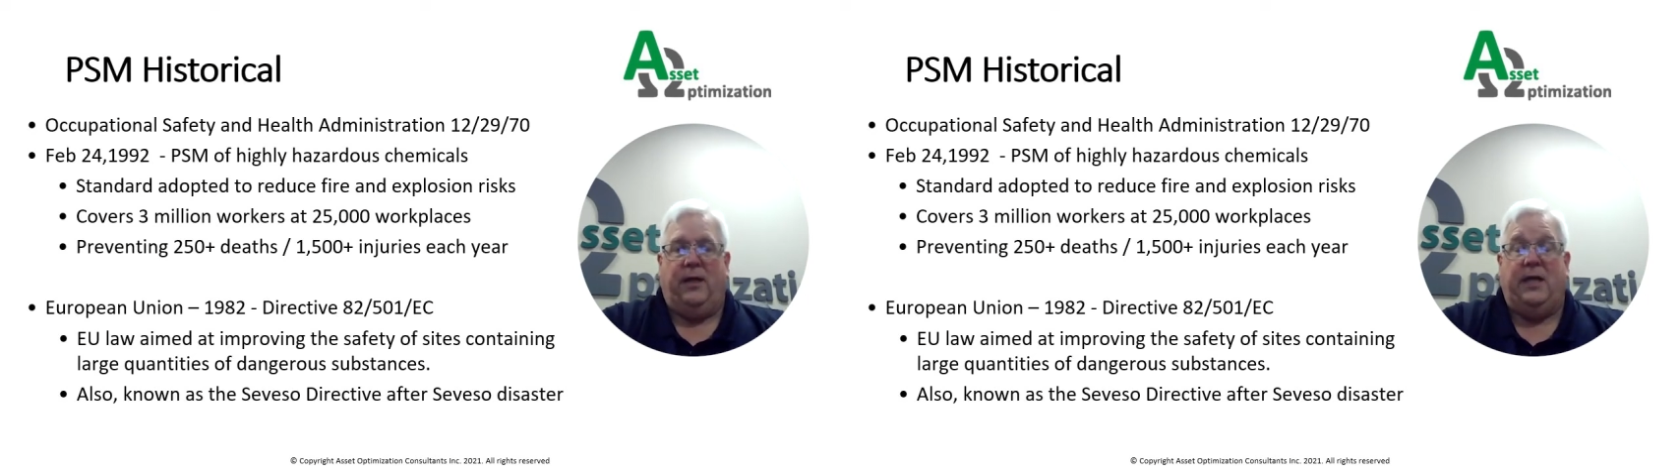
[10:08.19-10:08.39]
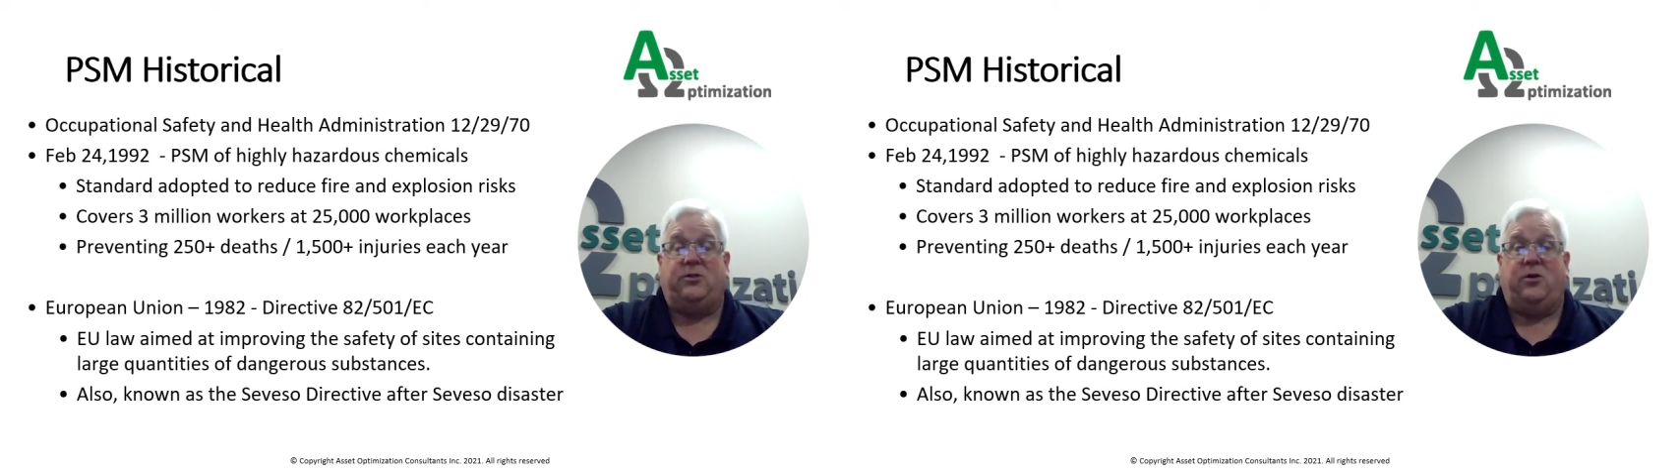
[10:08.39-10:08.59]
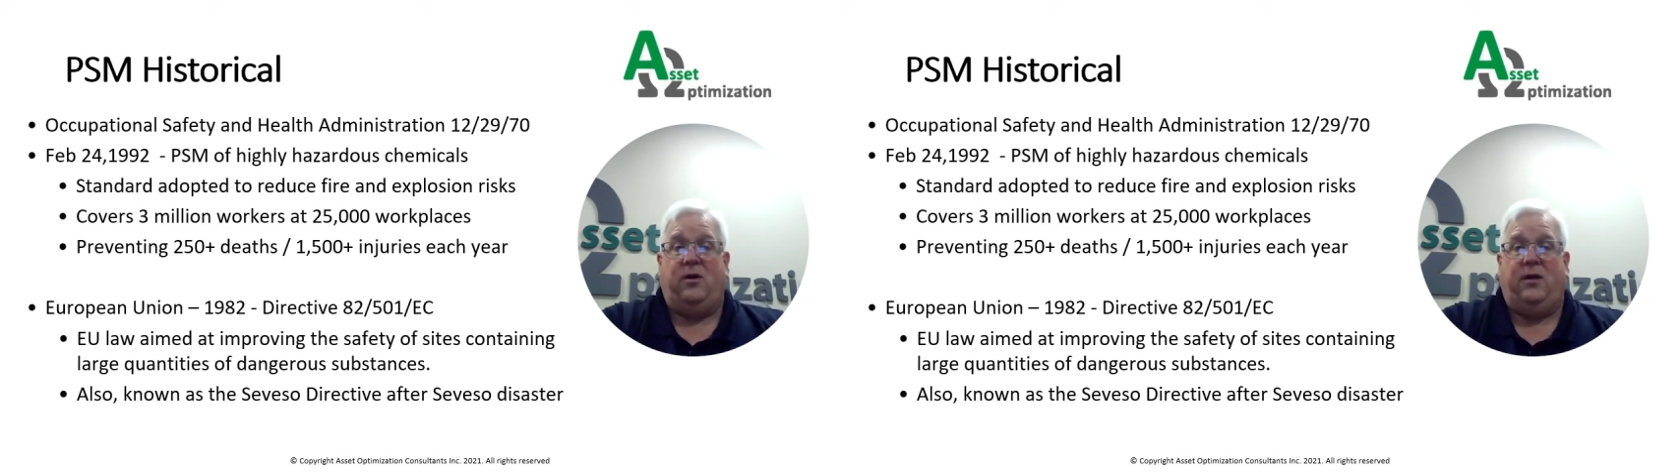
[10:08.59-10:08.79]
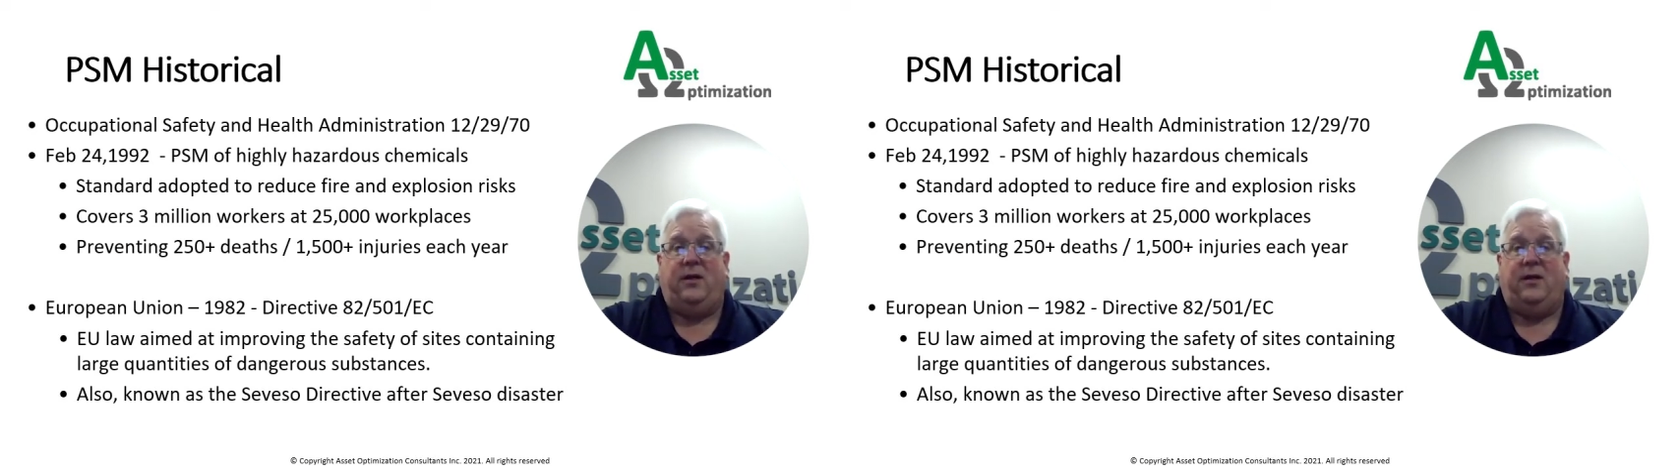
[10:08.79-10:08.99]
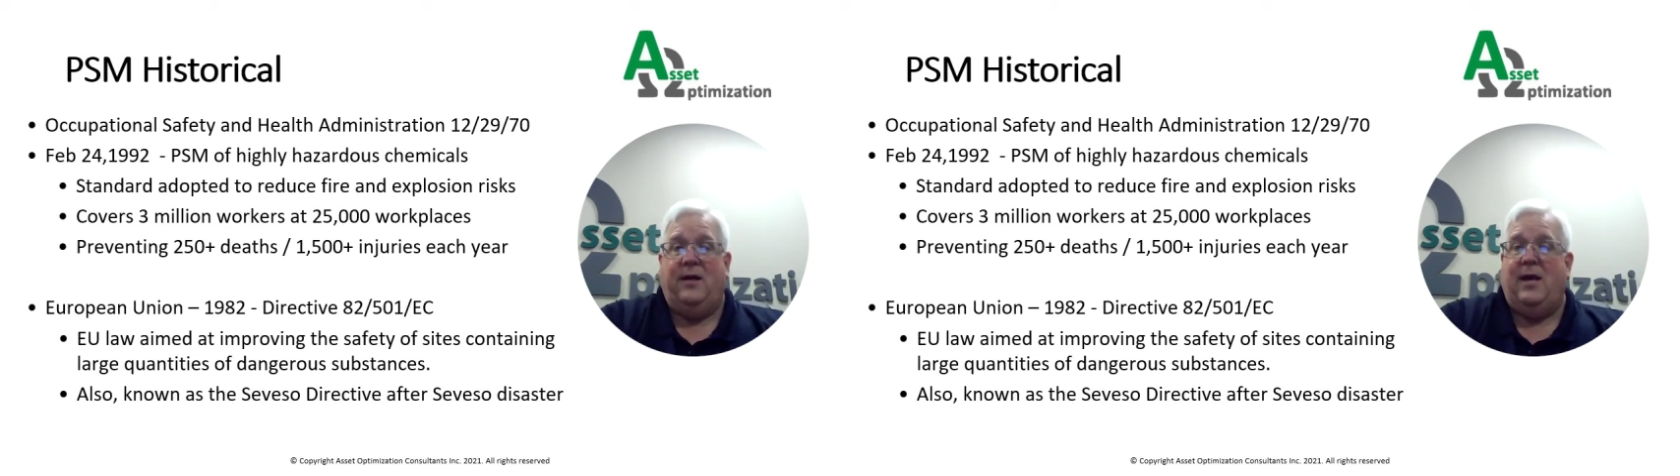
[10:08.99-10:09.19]
They
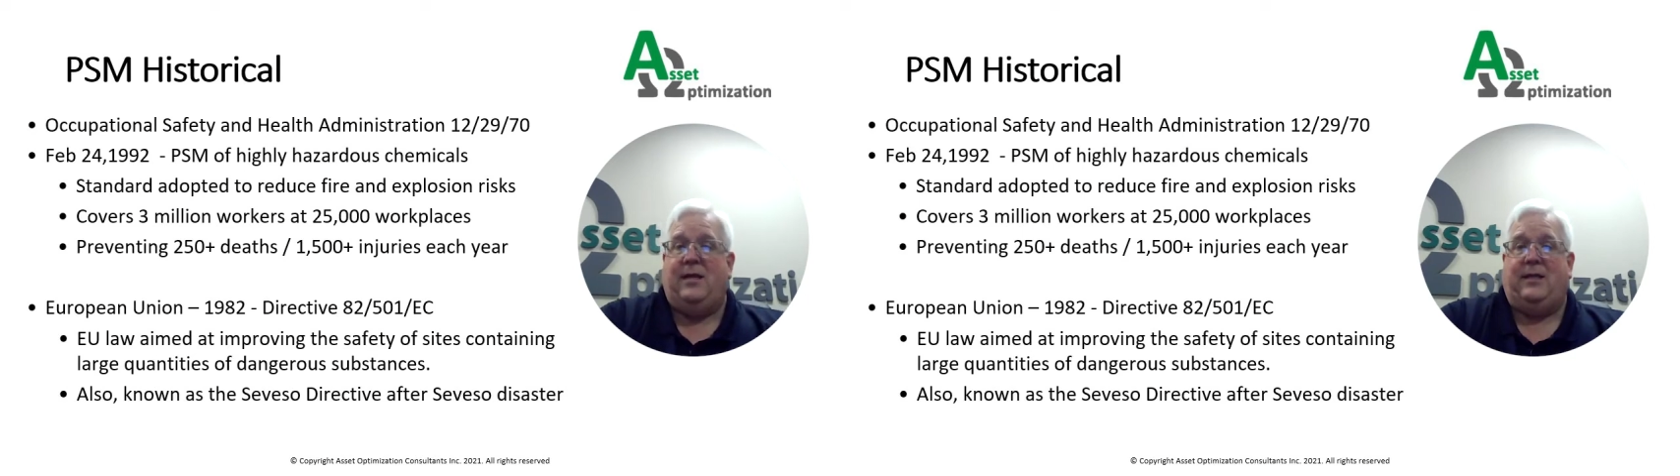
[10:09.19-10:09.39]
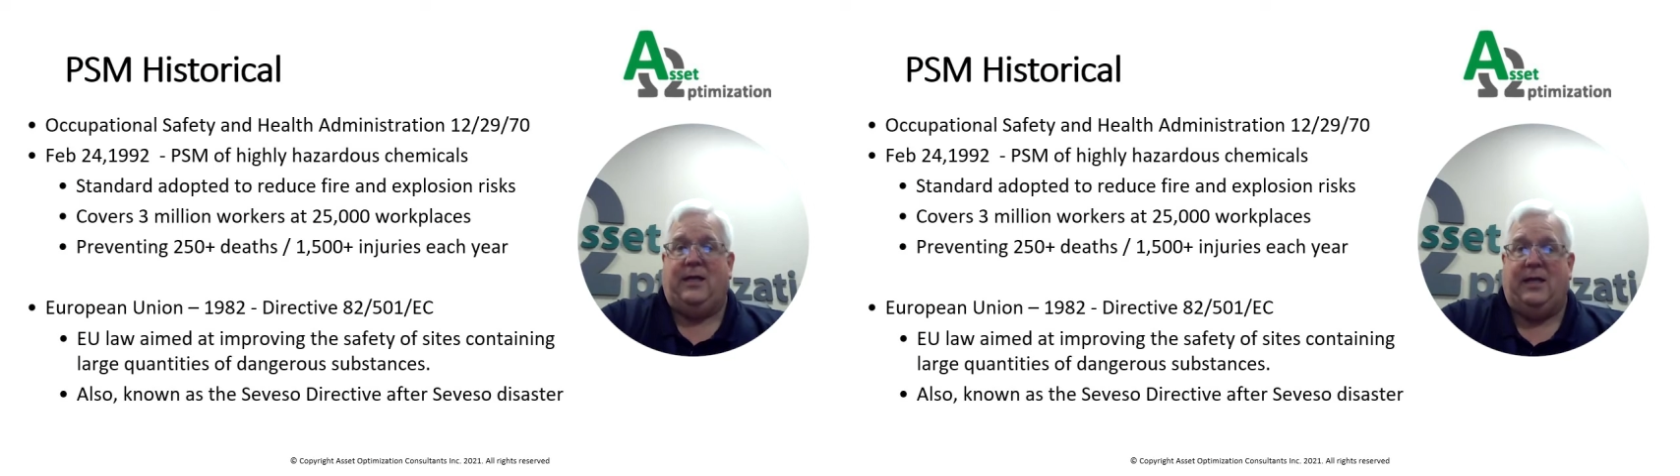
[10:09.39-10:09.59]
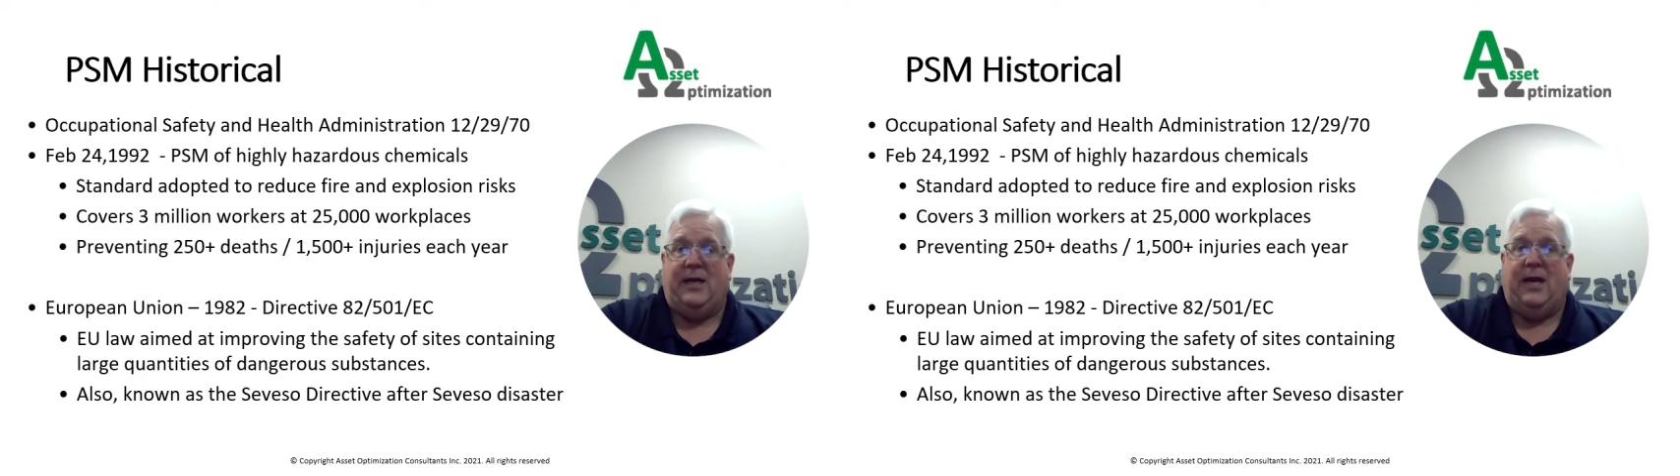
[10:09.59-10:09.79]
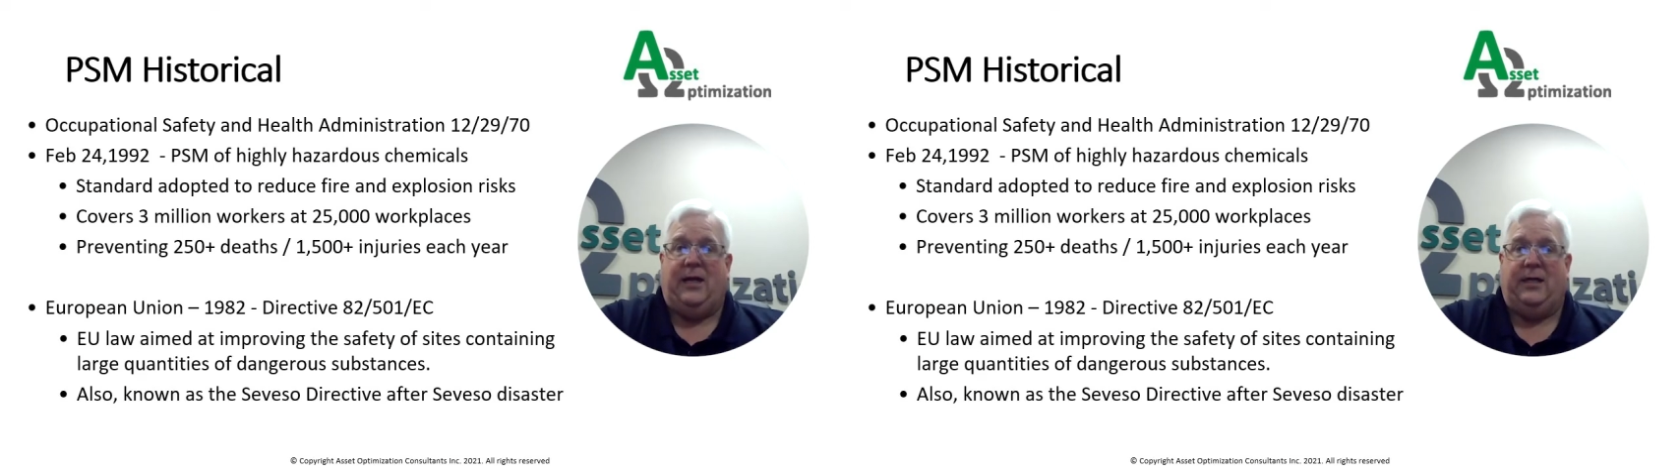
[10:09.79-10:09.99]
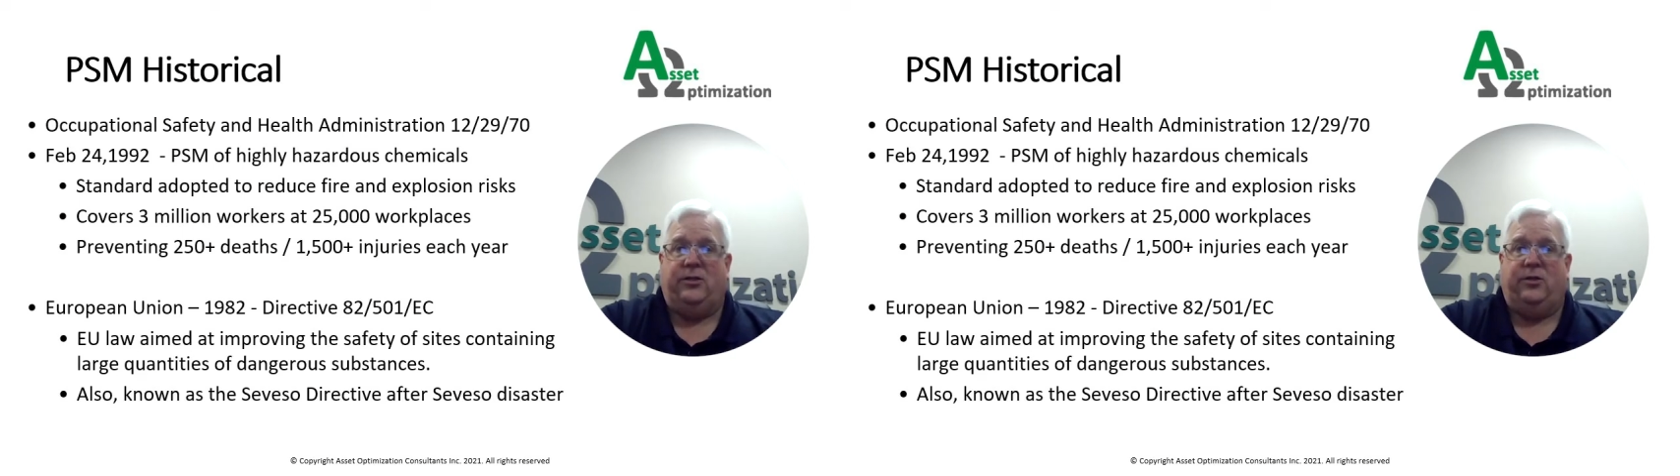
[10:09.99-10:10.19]
started in
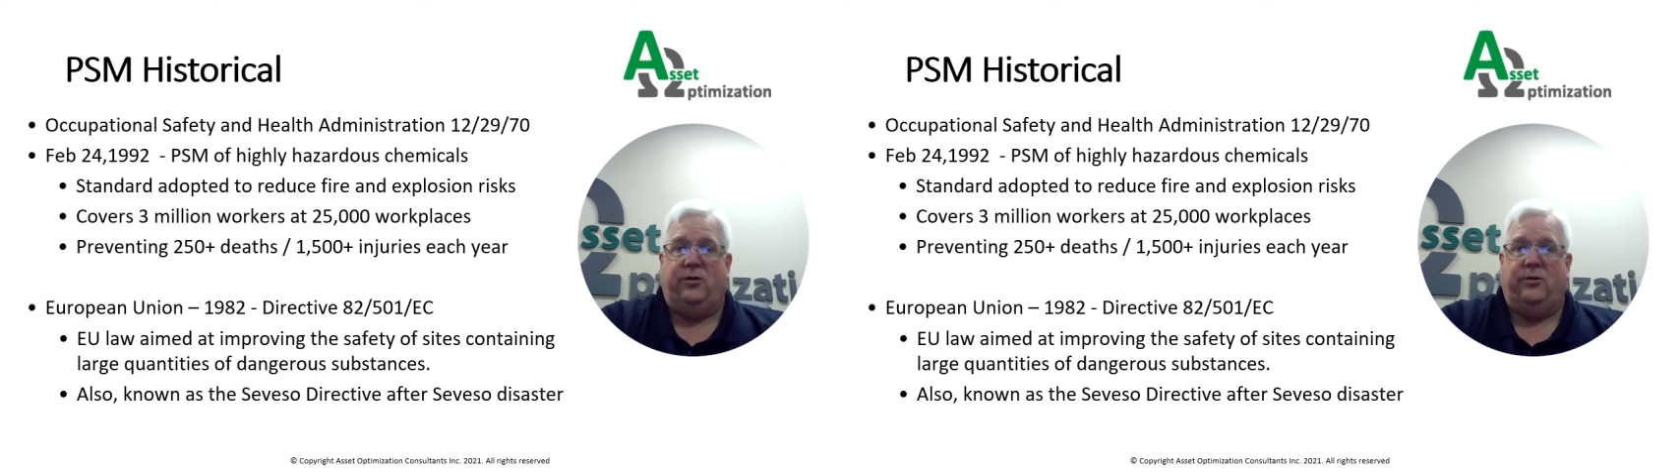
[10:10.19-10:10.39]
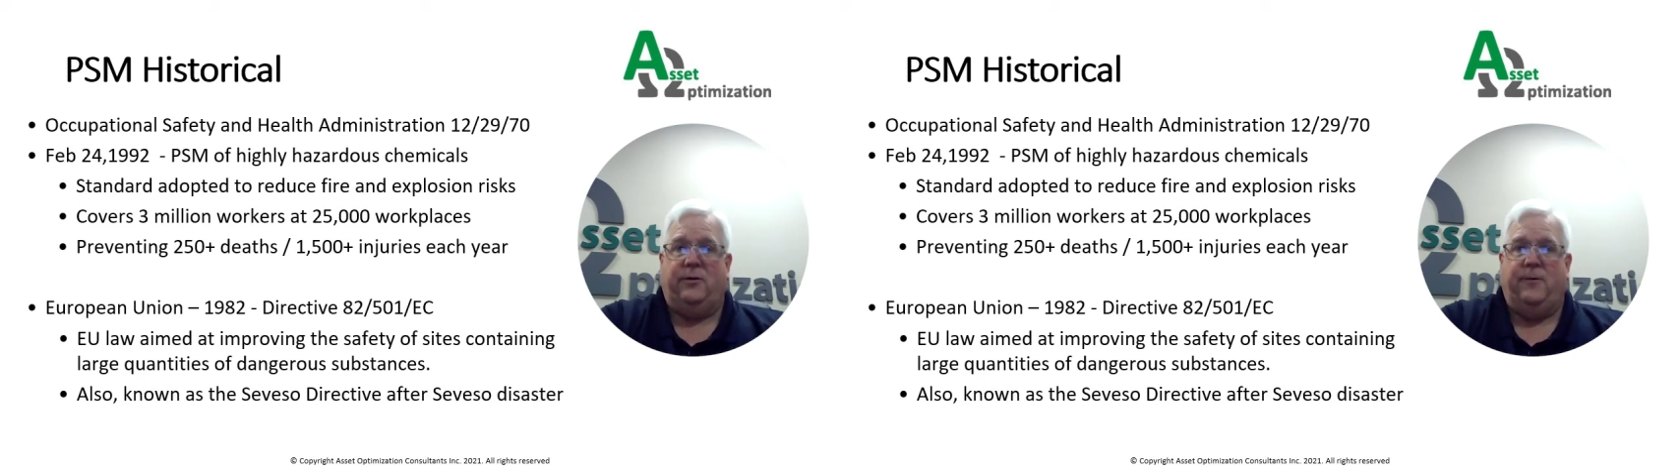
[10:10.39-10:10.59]
1982,